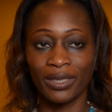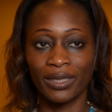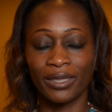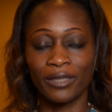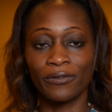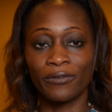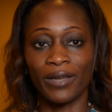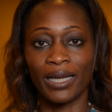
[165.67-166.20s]

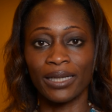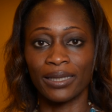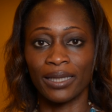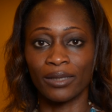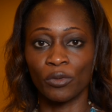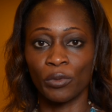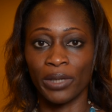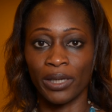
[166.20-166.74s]
The fact
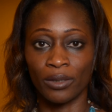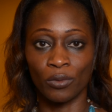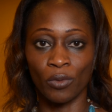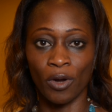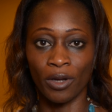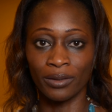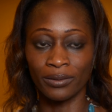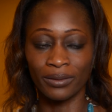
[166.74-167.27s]
that we are
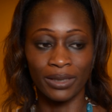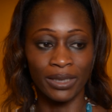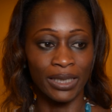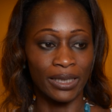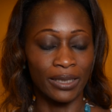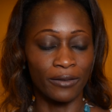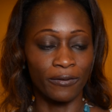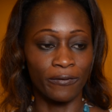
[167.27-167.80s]
one,
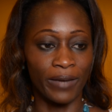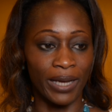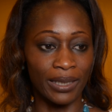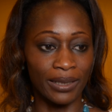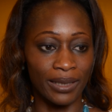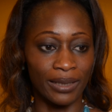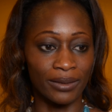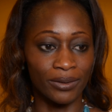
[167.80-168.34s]
the
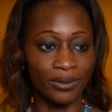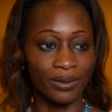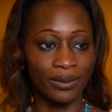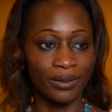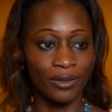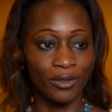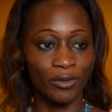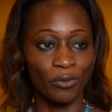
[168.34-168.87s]
fact that
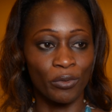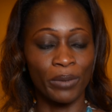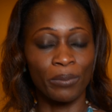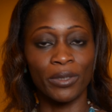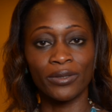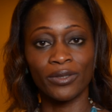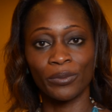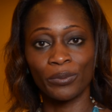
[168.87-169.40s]
we
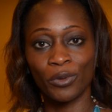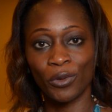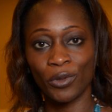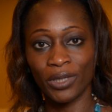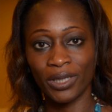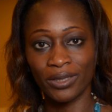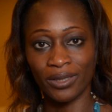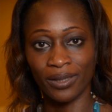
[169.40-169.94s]
must support
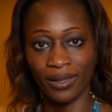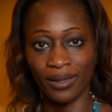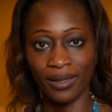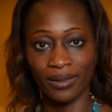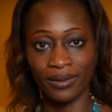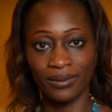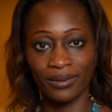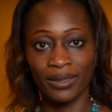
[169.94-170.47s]
each
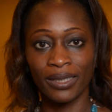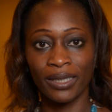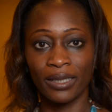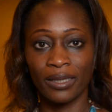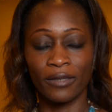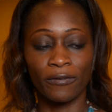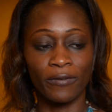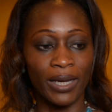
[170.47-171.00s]
other,
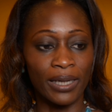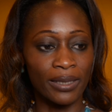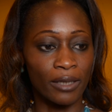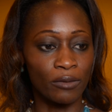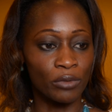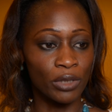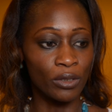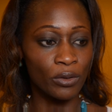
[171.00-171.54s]
the fact
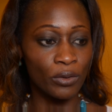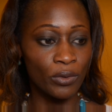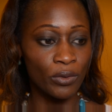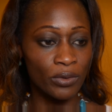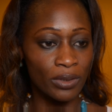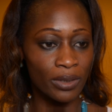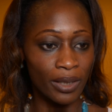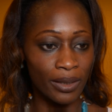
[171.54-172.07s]
that we
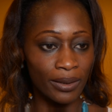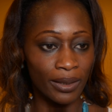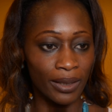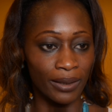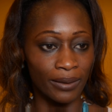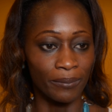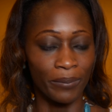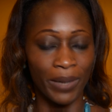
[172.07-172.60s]
lose
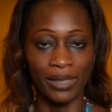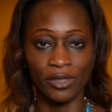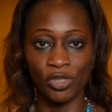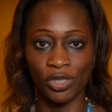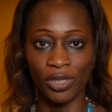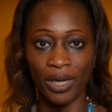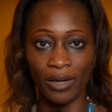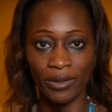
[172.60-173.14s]
nothing by
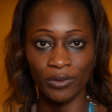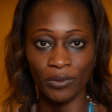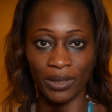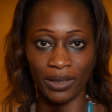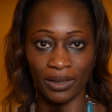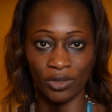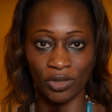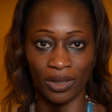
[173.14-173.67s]
sharing
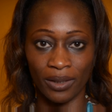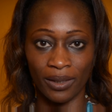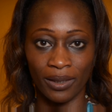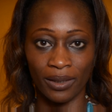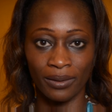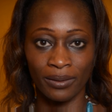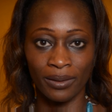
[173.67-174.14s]
with each other.